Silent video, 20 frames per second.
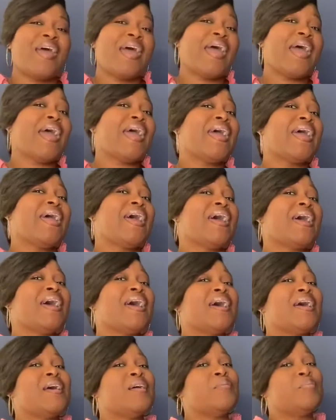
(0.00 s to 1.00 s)

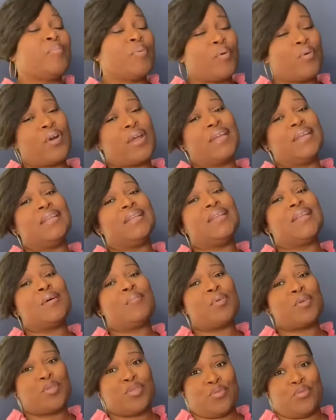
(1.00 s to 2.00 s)
And point
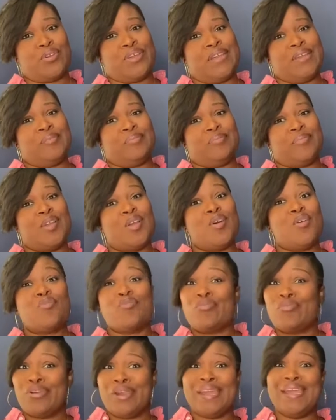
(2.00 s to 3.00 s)
number 3,
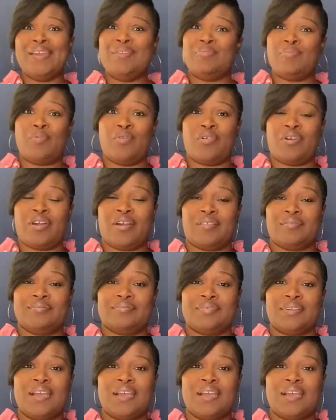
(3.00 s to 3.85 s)
read more.